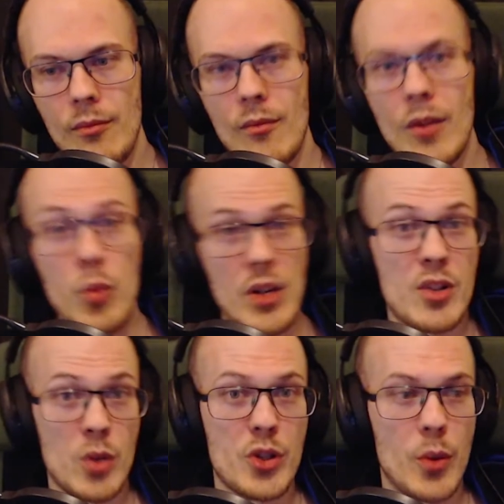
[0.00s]
Which is
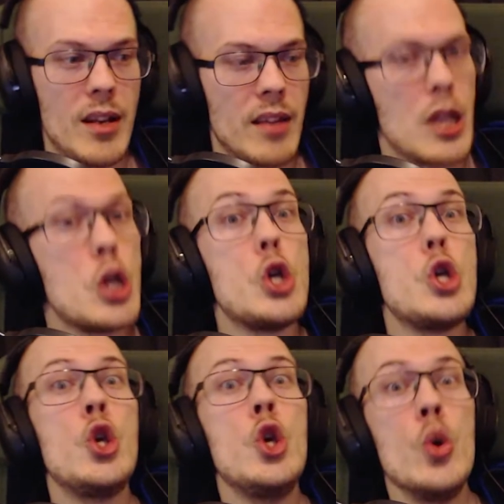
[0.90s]
also another
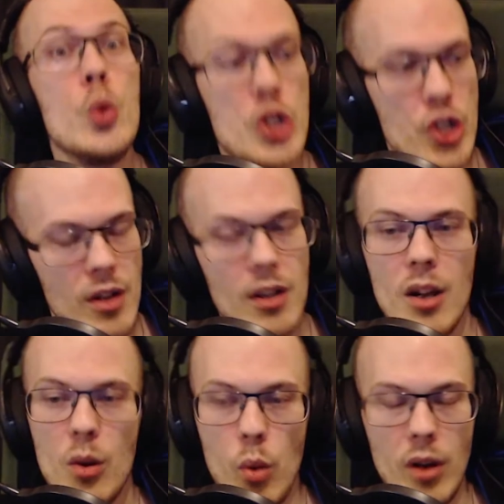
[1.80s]
huge
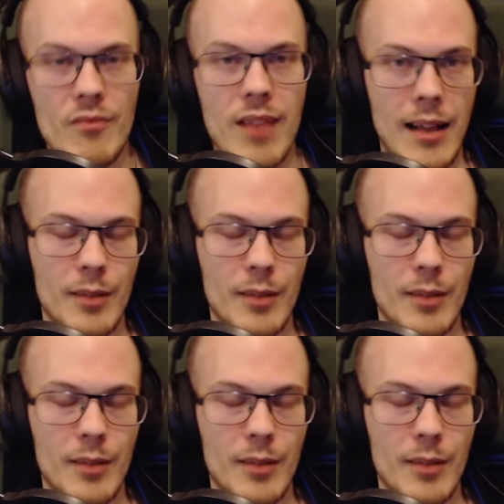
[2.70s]
warning flag.